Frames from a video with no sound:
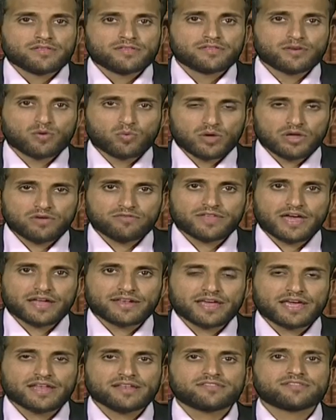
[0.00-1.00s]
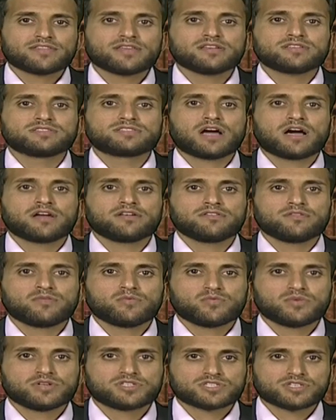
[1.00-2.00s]
The view that anything done
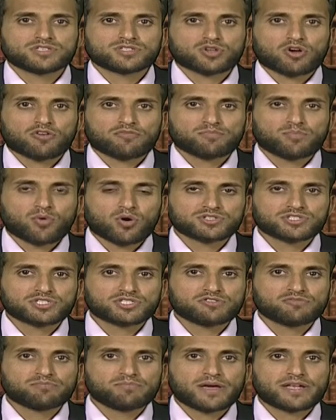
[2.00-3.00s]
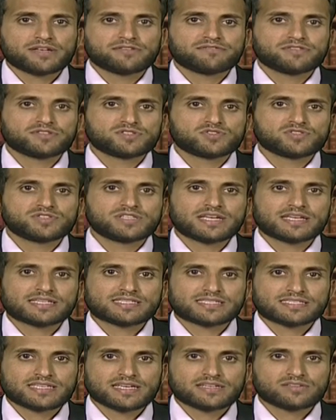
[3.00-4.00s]
which is of positive benefit to the
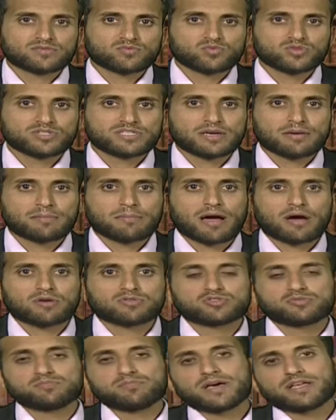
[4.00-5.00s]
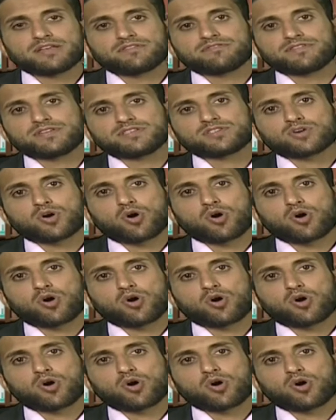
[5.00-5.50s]
estate would amount to benefit